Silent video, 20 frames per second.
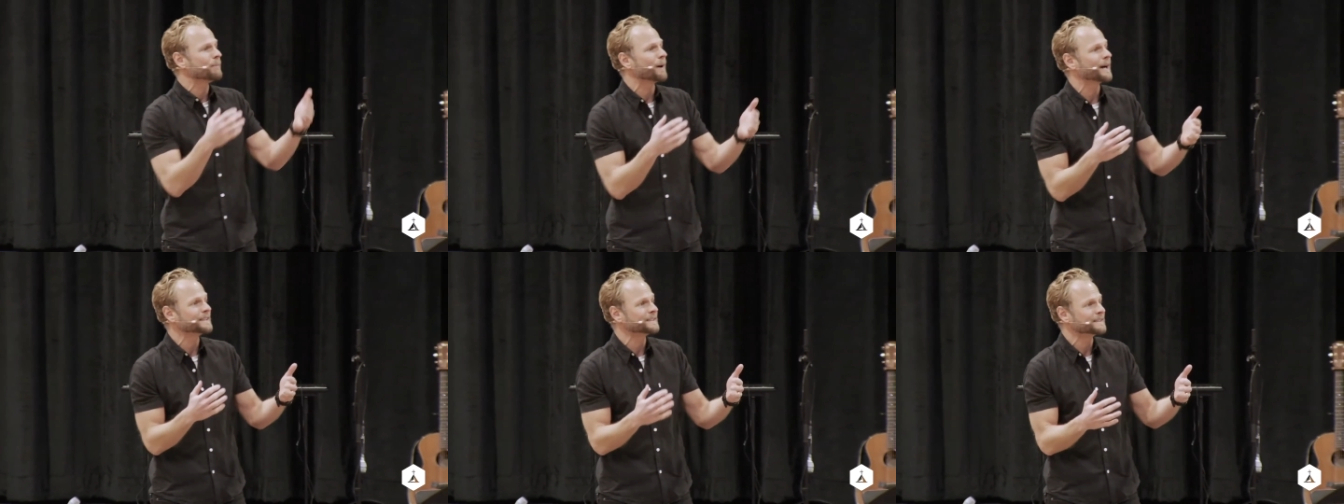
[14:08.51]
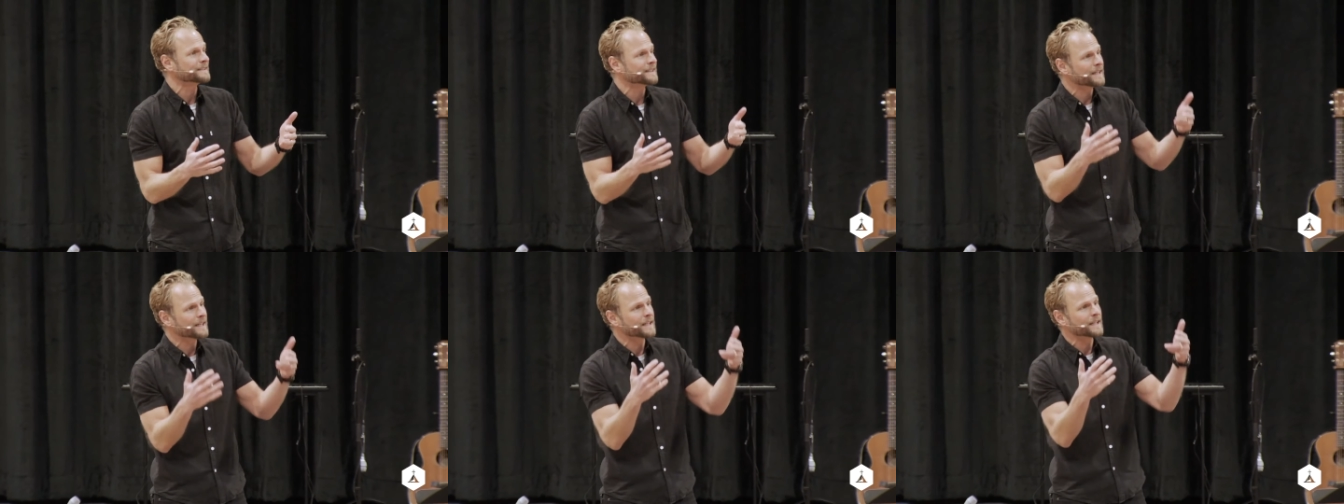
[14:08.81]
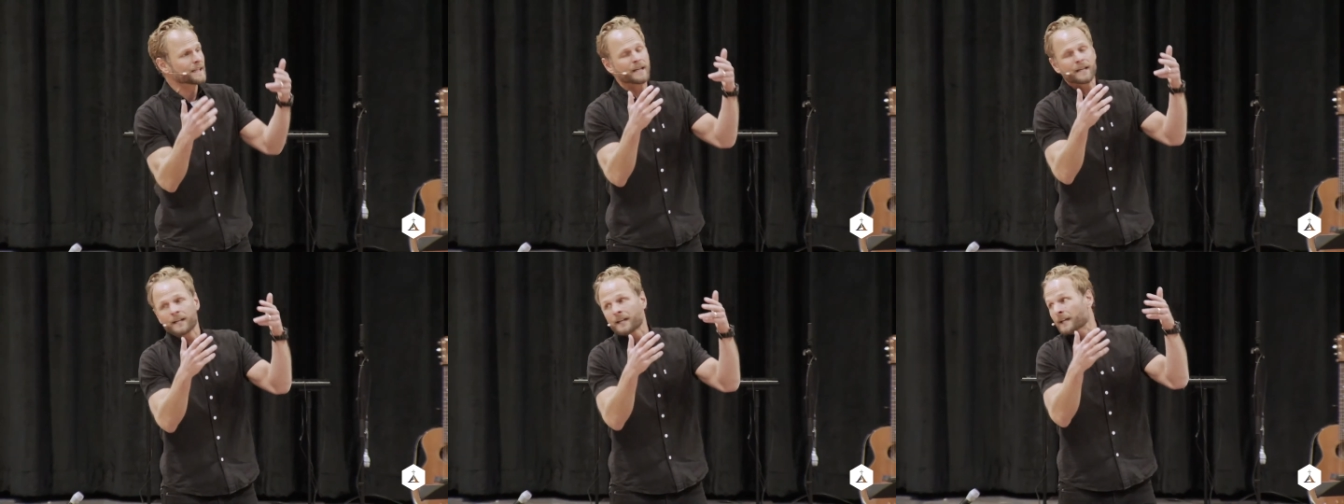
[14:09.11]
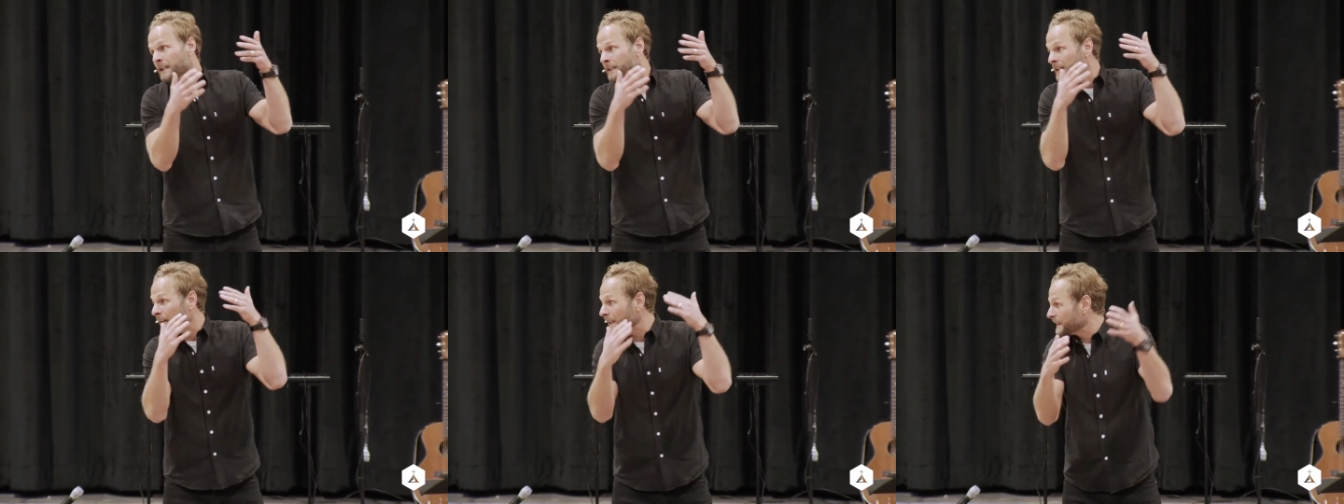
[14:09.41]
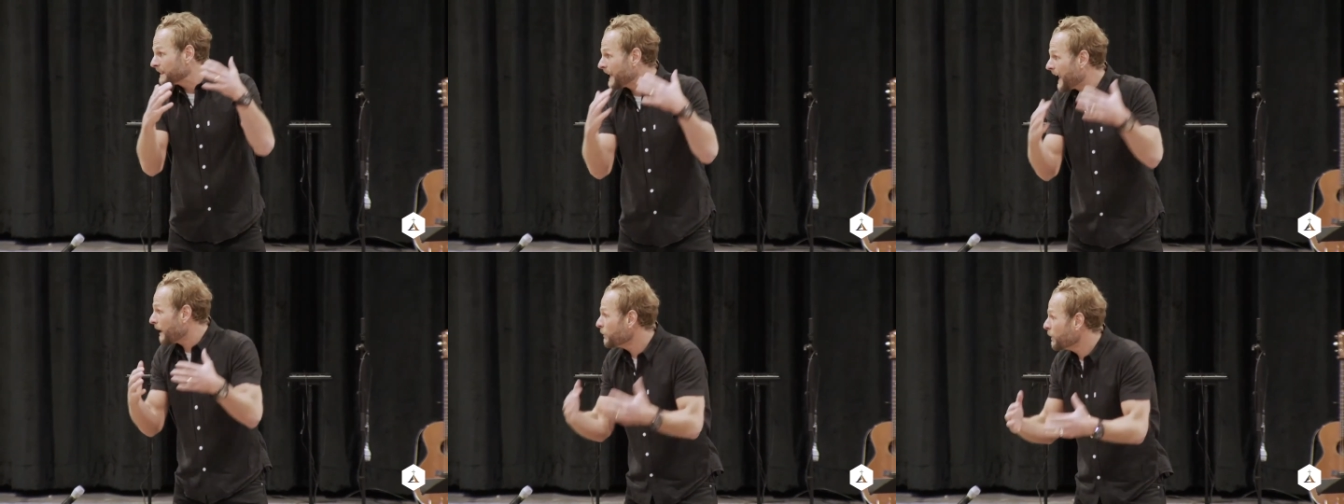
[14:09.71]
by sin,
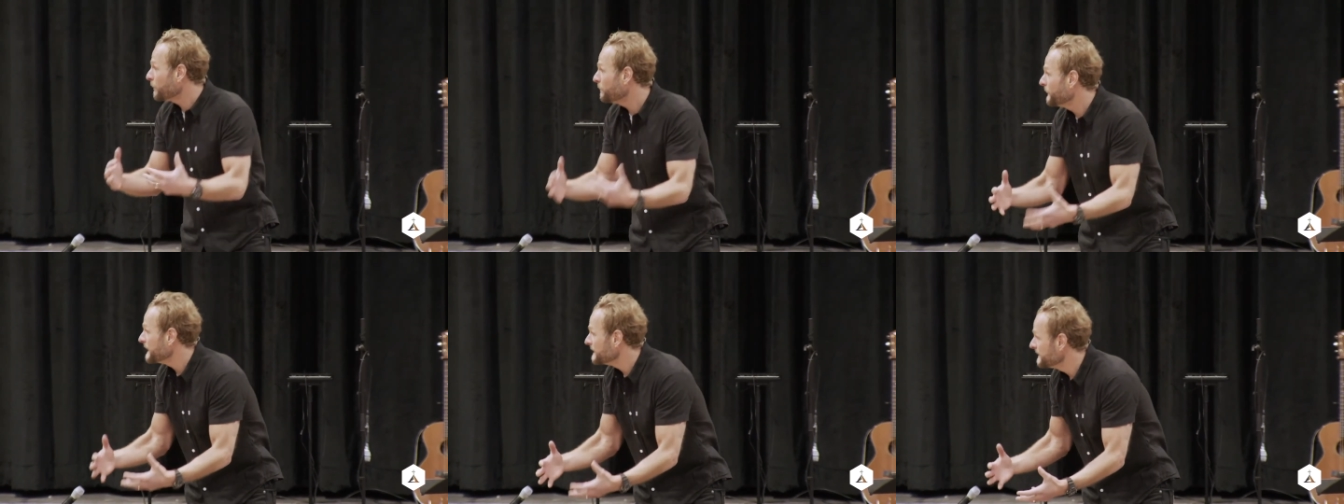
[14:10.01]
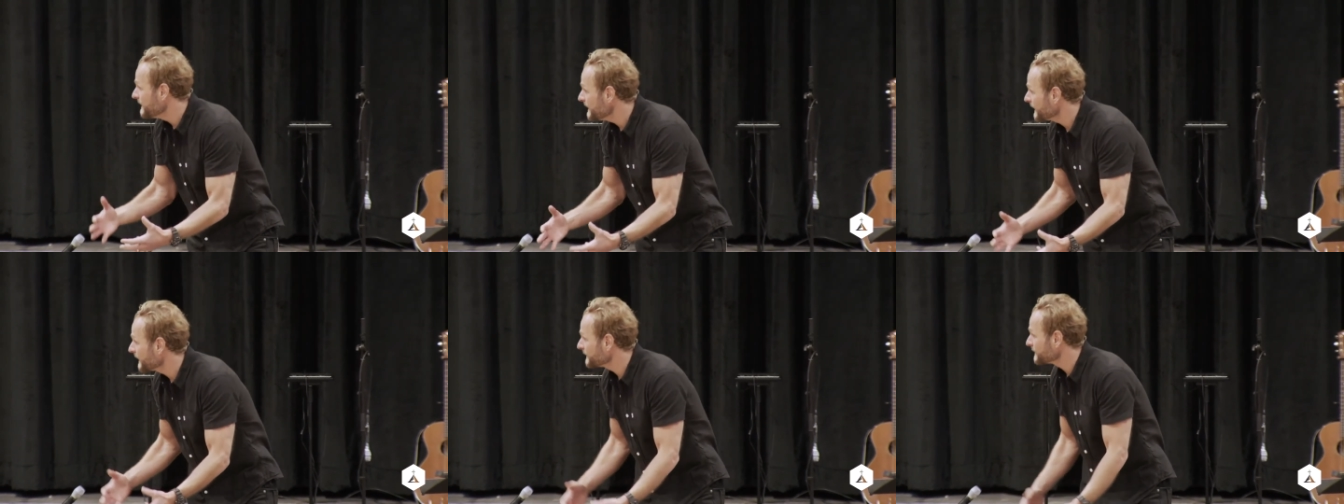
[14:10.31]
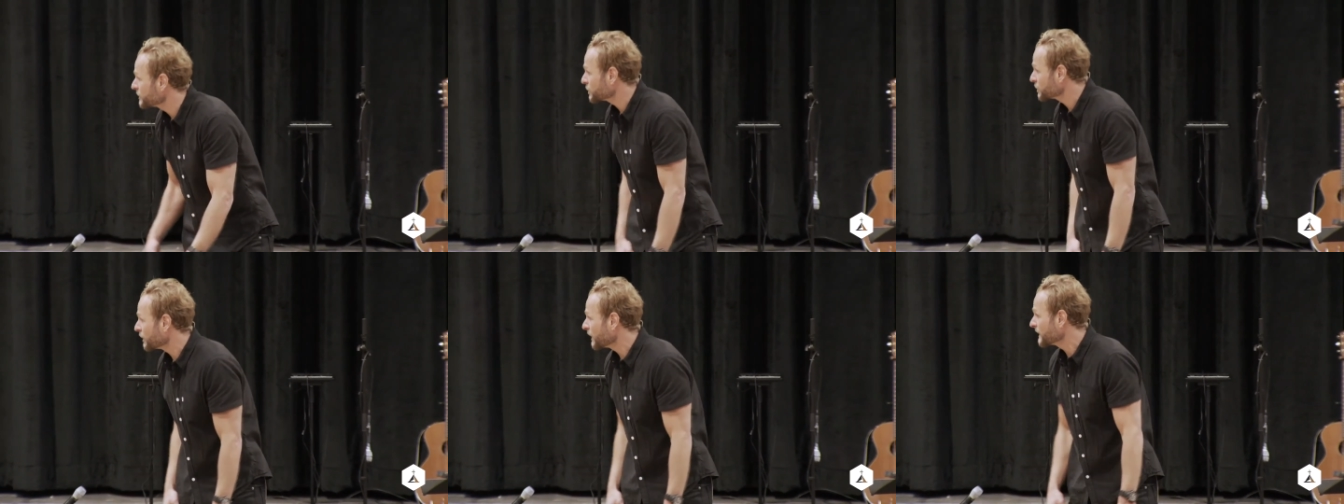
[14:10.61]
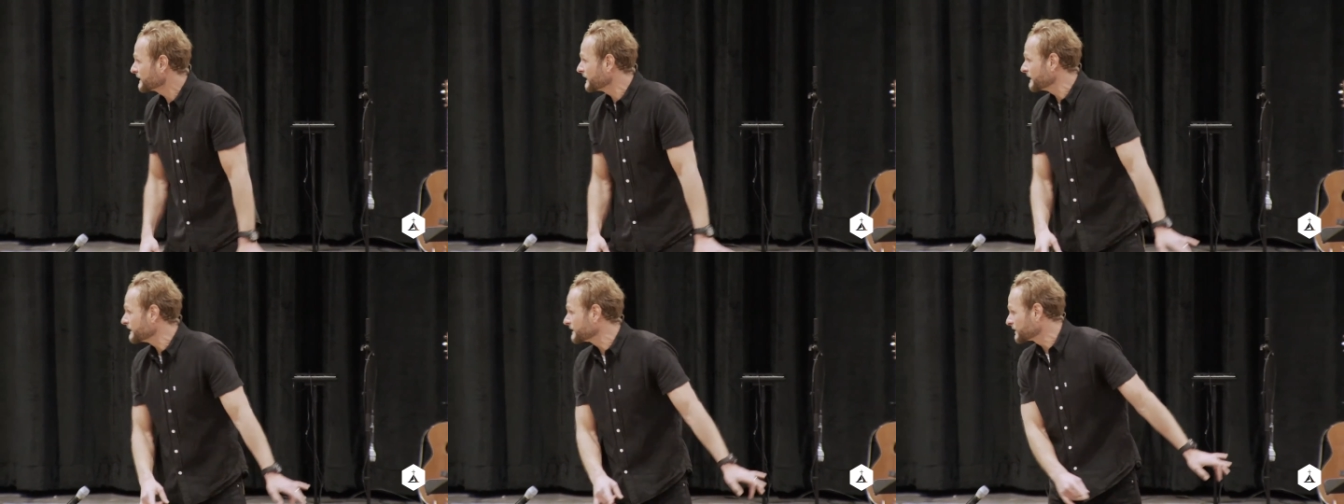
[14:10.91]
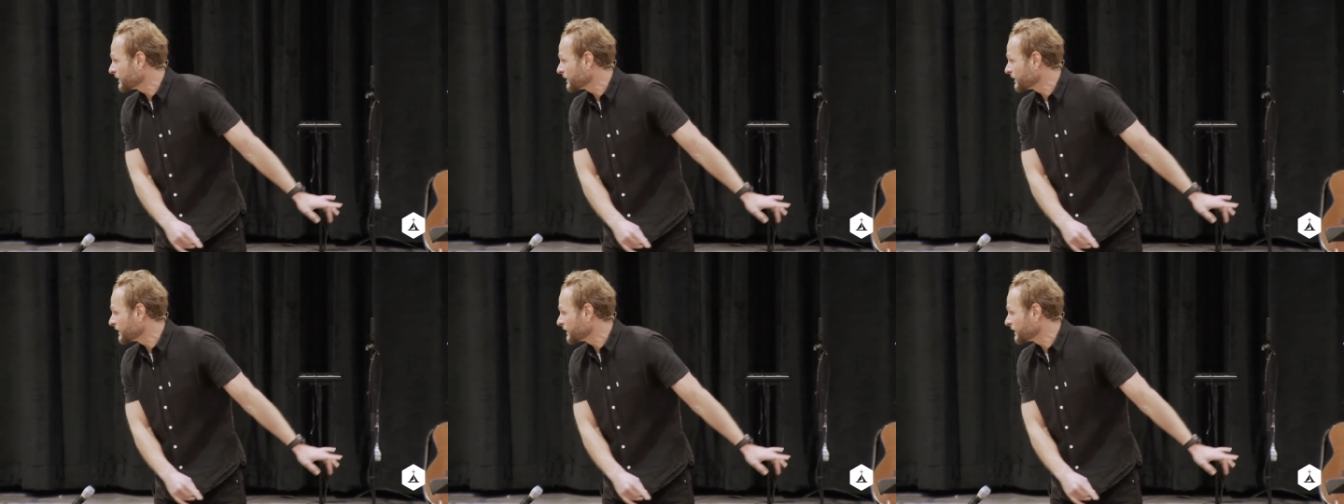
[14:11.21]
that that will be deconstructed